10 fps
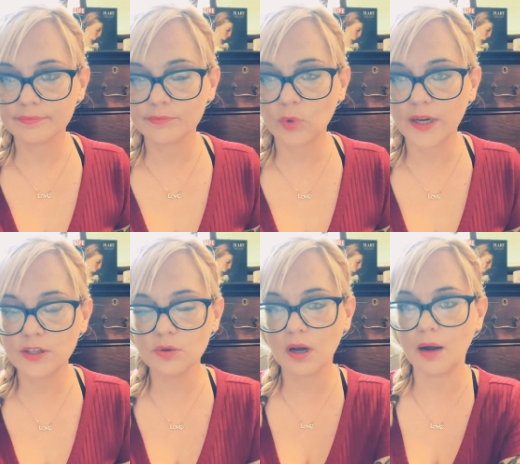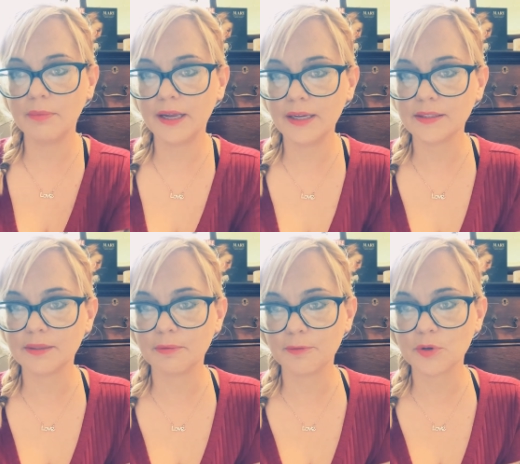When you come in
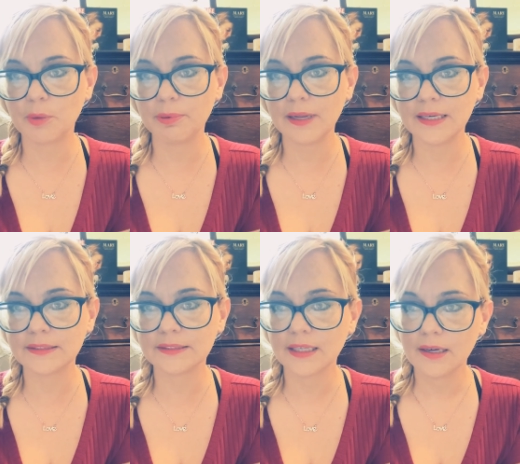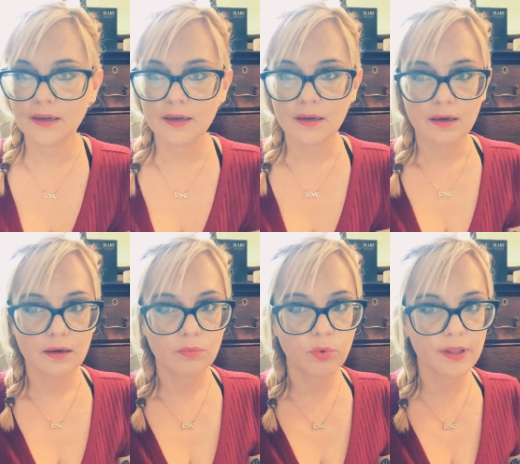a, a place
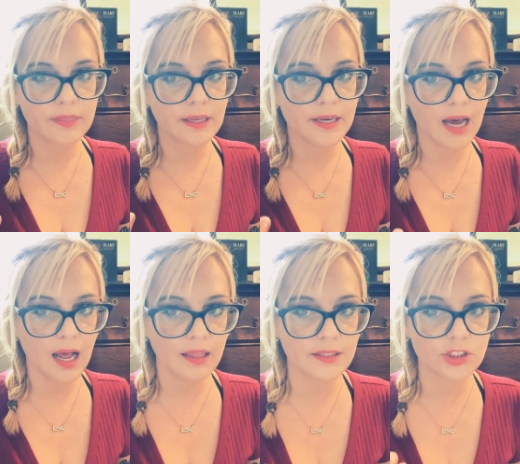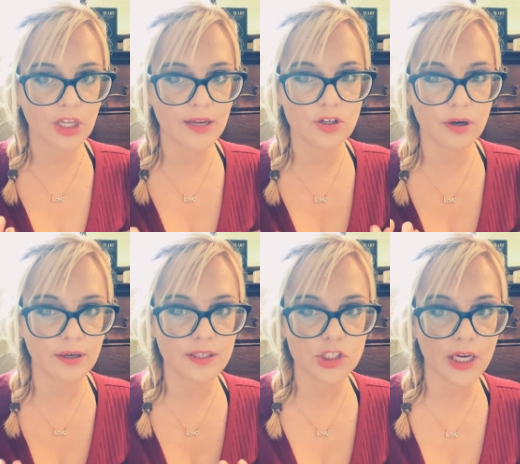with the knowledge that you're
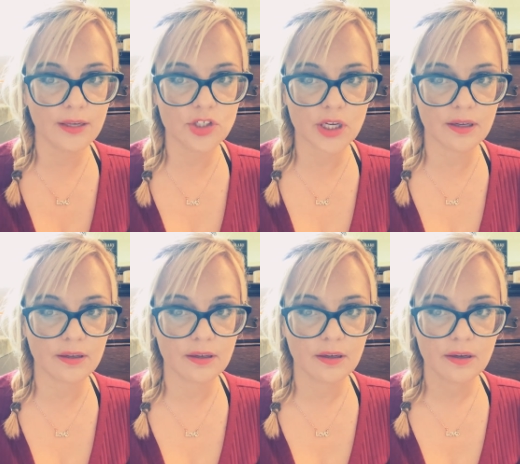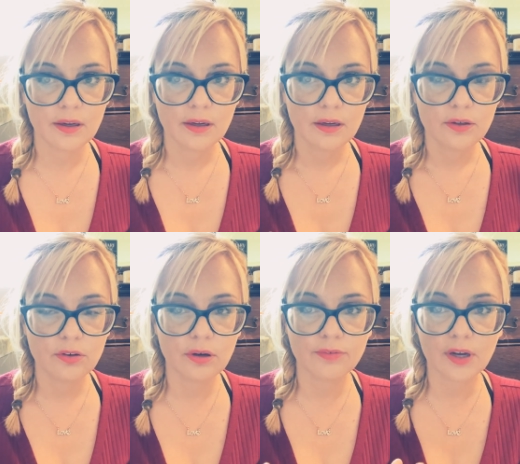going to change it,
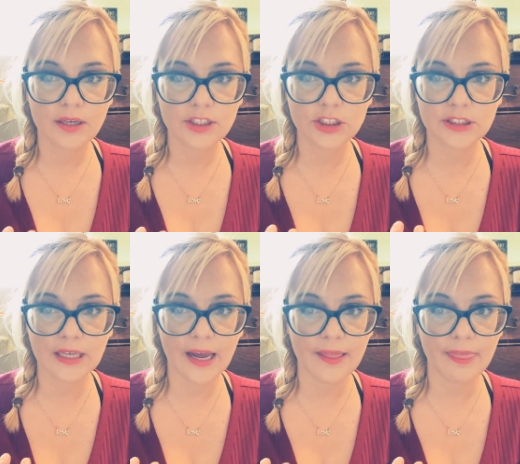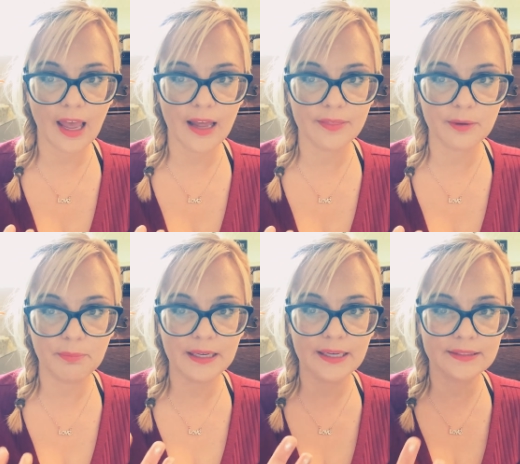you have to understand that the
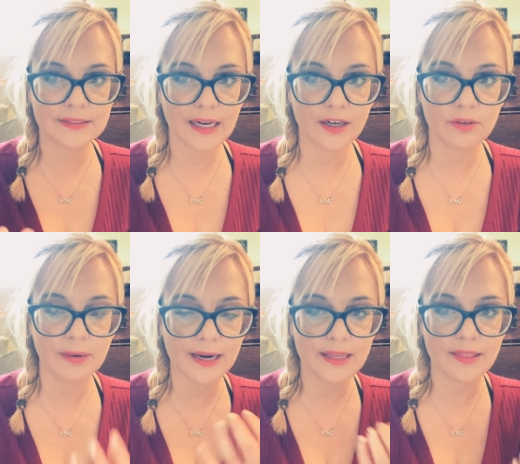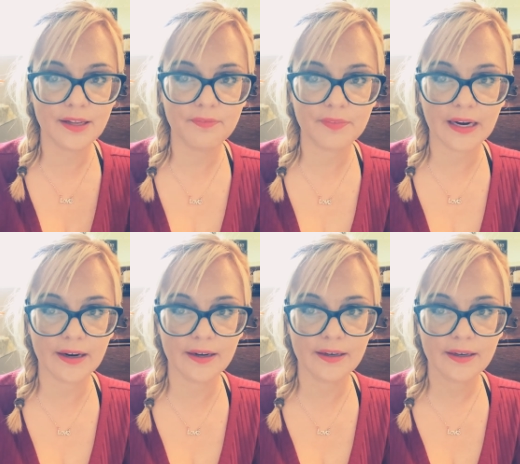beings that already lived there